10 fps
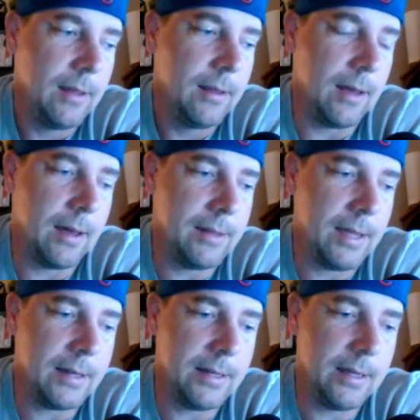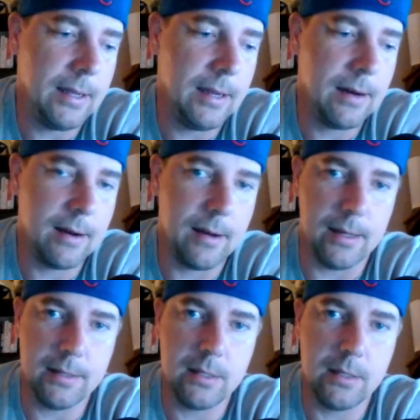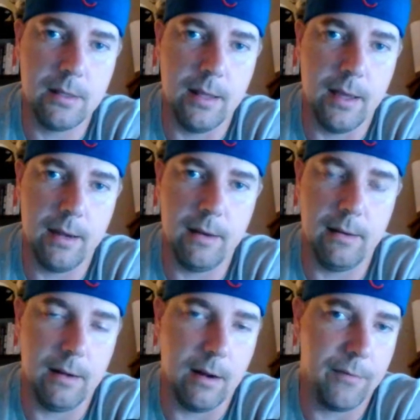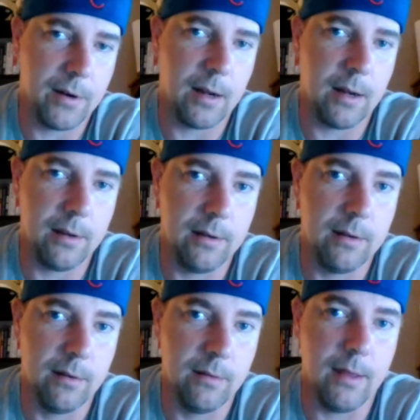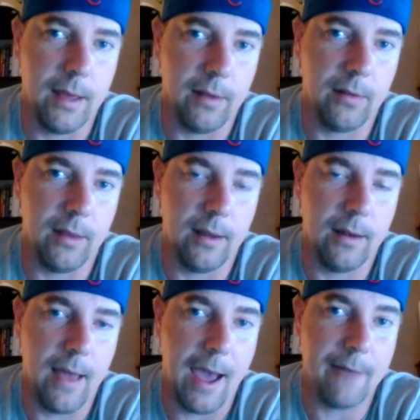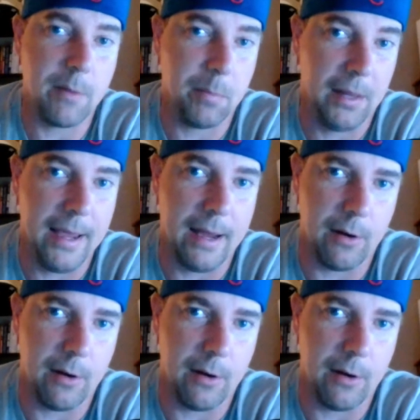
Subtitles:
The idea here is that if you're going to do this, then have the plan.